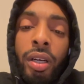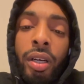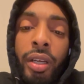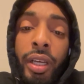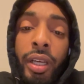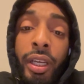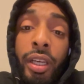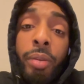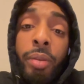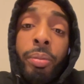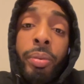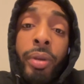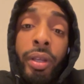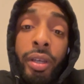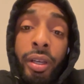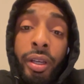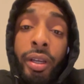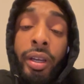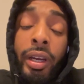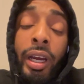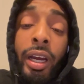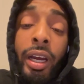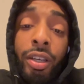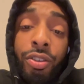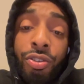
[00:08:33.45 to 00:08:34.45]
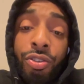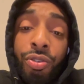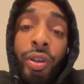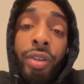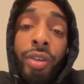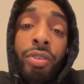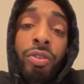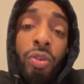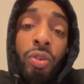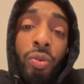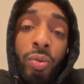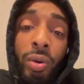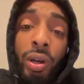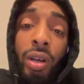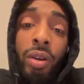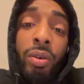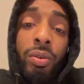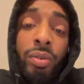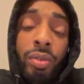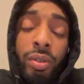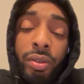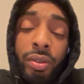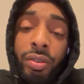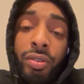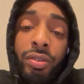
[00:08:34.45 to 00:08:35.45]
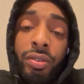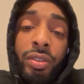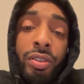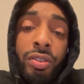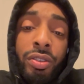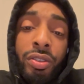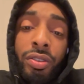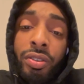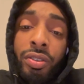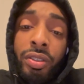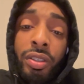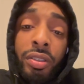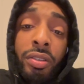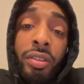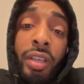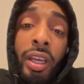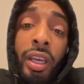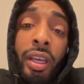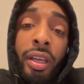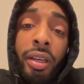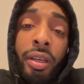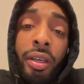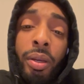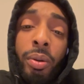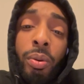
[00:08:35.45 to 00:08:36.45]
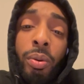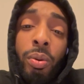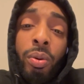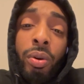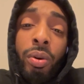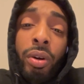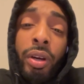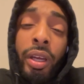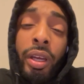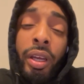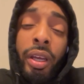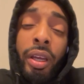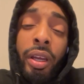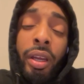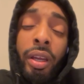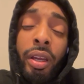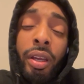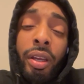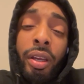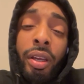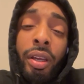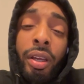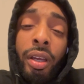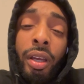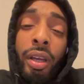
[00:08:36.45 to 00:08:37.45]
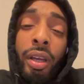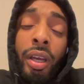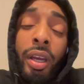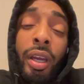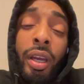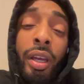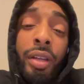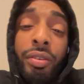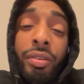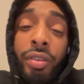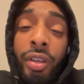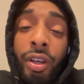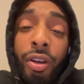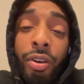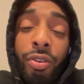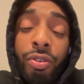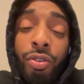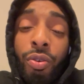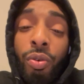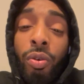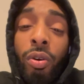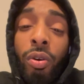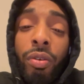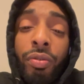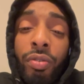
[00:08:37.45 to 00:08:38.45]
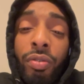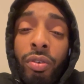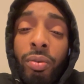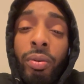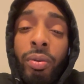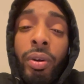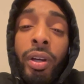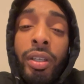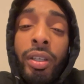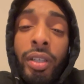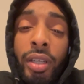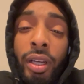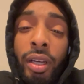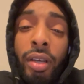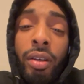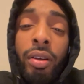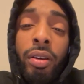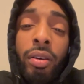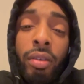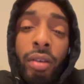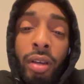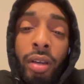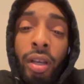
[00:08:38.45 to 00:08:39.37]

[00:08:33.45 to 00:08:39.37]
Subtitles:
independent contractor route, such as a Tank or a Terrence Crawford right now.